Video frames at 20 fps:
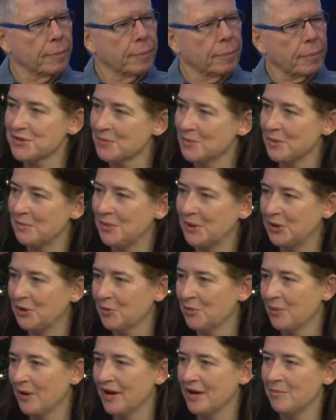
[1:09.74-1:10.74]
but I also want to pick
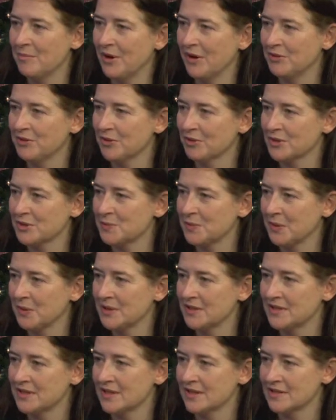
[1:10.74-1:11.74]
your brain about your
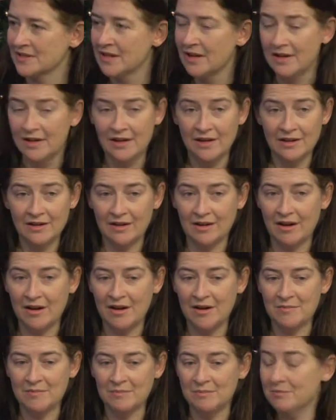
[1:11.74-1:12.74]
experience as
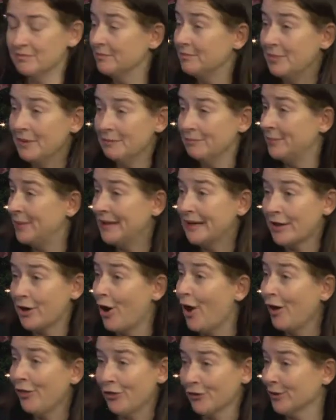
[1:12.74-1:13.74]
um, being an
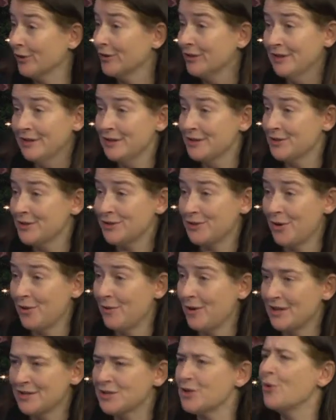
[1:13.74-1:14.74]
author.
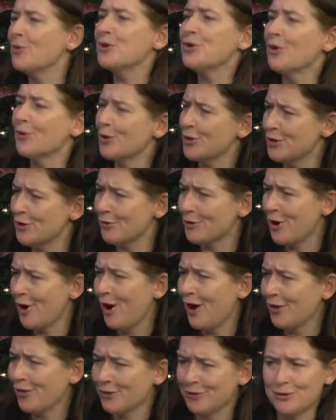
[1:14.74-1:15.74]
So, uh, oh, so you're, you're an
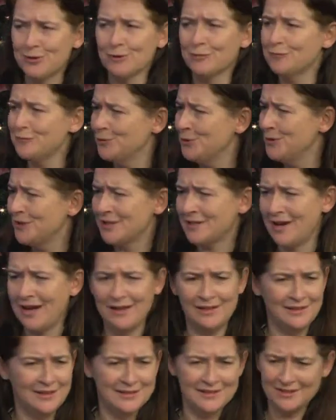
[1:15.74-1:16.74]
author, you're a food
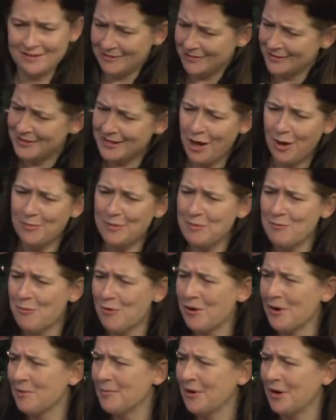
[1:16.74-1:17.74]
stylist. Tell me
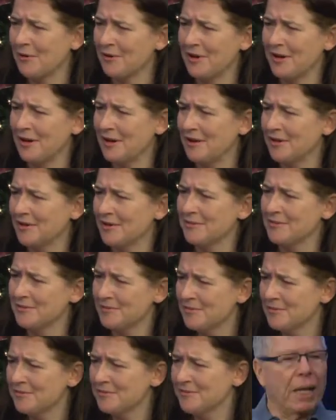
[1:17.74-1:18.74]
more about. Uh, All right.
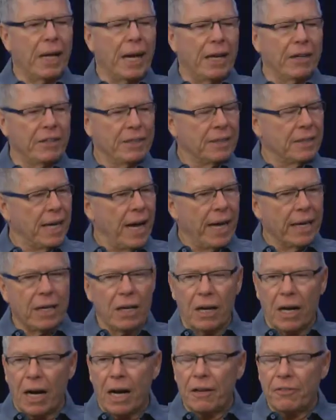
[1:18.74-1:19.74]
Well, I
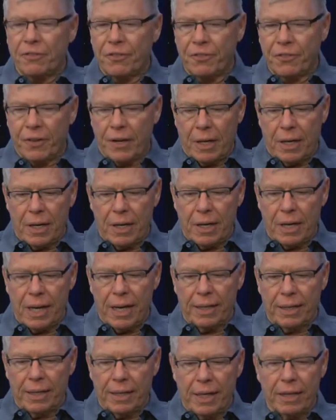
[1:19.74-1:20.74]
started off, uh,
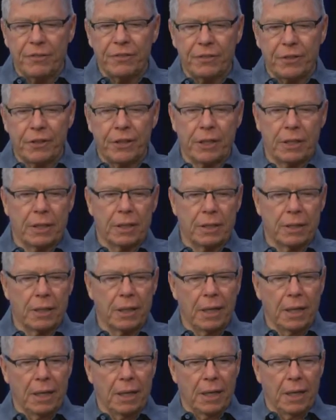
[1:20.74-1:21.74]
I left
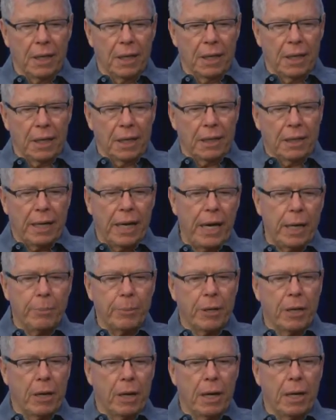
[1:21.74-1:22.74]

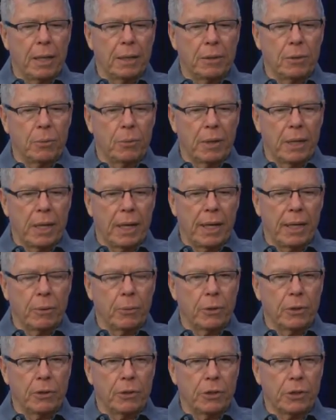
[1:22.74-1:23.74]
Cape Cod when
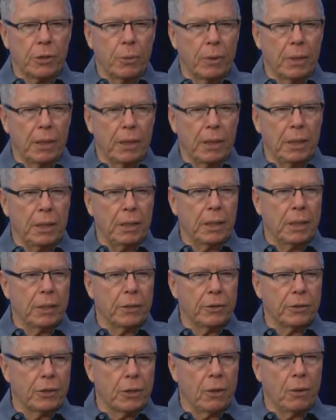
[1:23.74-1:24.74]
I was 20
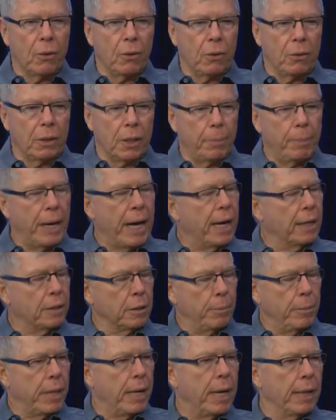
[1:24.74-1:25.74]
years old. I
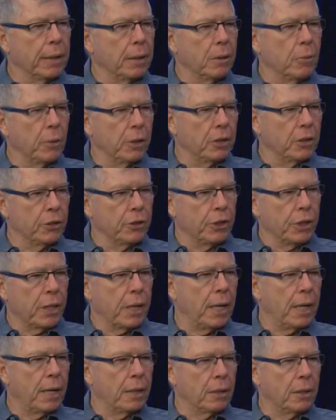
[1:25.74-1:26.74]
packed a bag and went to
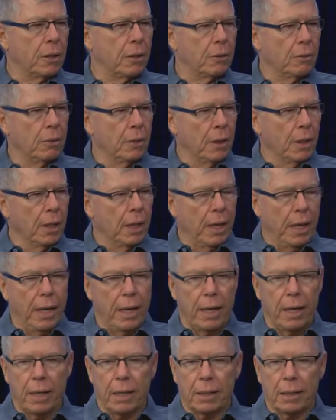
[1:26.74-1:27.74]
Chicago. Okay.
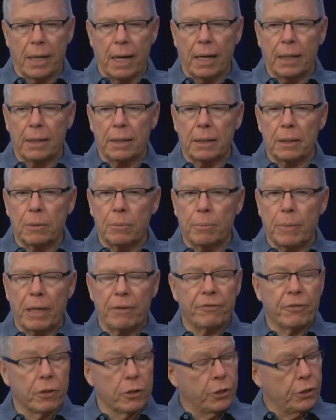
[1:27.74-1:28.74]
And I,
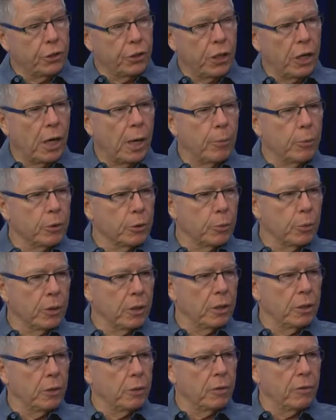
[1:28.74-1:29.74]
my first job was
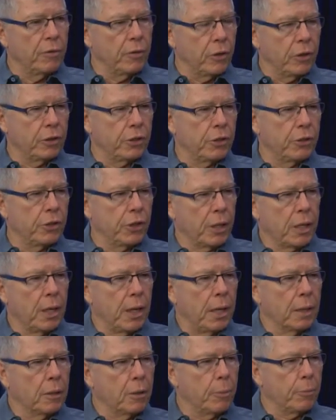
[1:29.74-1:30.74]
with the University of
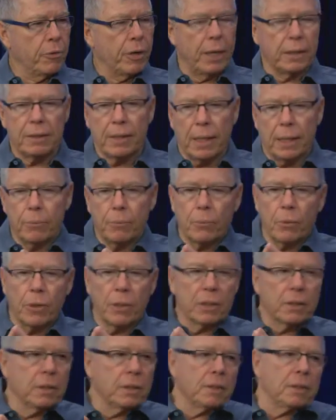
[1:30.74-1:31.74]
Chicago Press. I
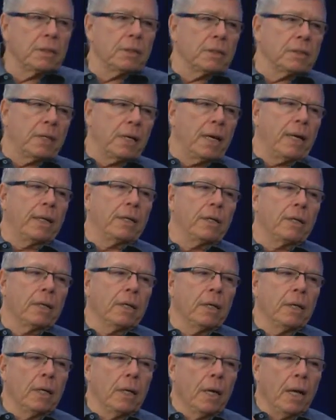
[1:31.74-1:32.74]
worked as a
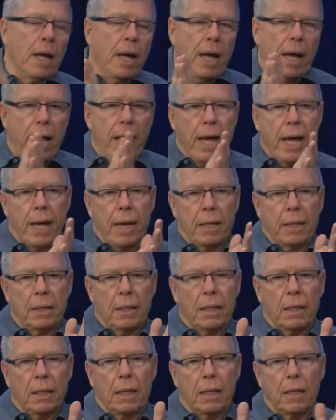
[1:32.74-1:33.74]
designer. Yeah.
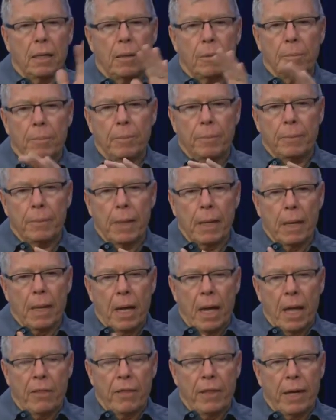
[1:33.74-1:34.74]
And um,
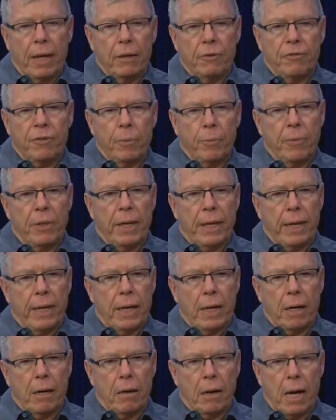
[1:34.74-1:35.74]
then from
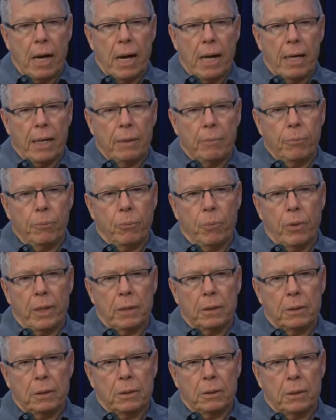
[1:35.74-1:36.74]
there, I
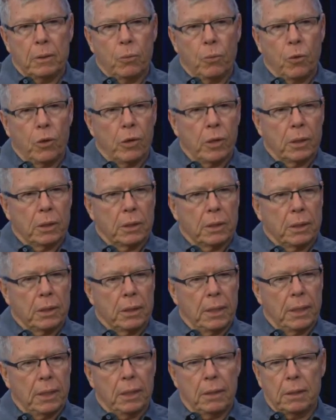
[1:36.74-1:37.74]
went and
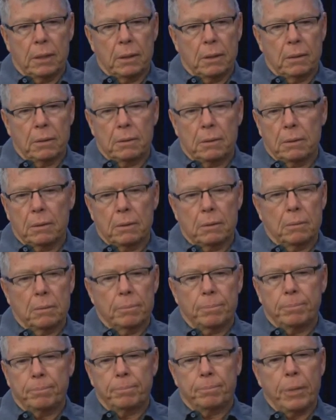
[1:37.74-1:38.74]
worked in
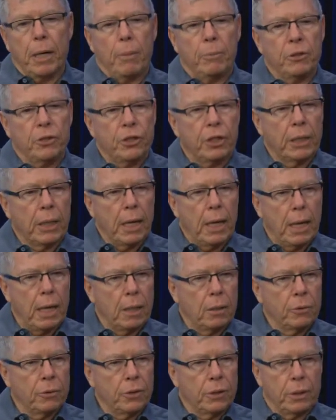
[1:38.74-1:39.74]
publishing
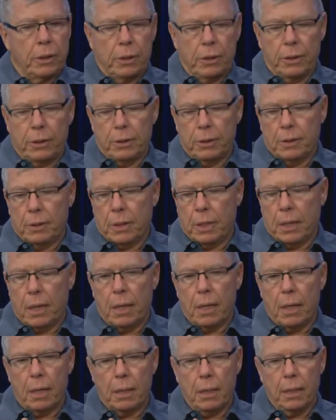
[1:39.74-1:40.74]
houses
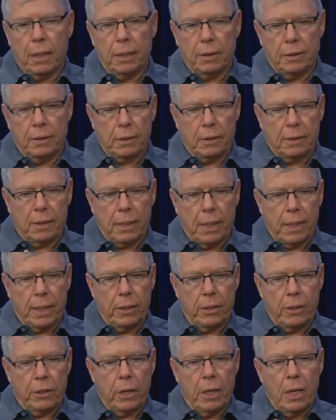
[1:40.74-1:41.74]
uh, as
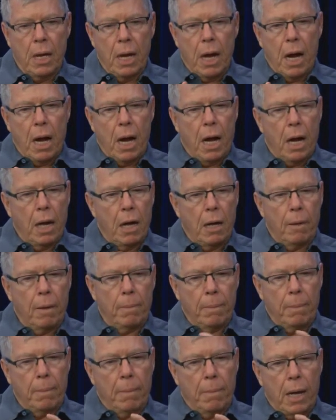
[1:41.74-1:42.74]
designer.
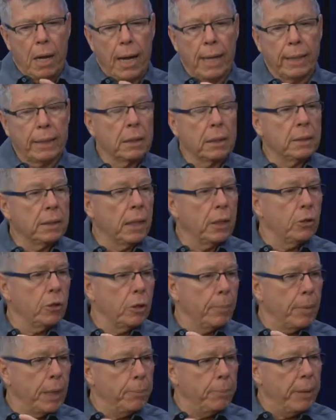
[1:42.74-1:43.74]
Um, I
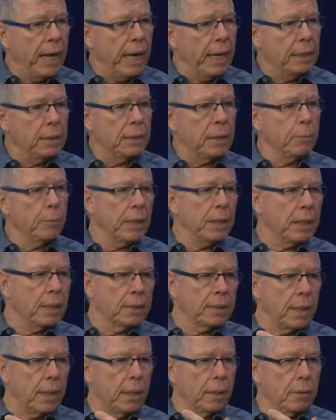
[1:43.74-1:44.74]
continued it, my painting
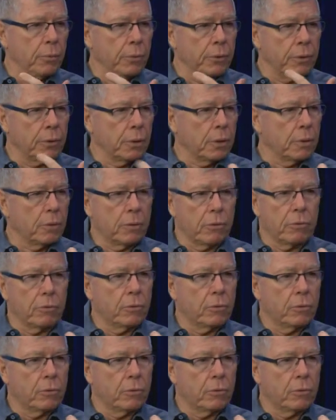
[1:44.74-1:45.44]
because I was a,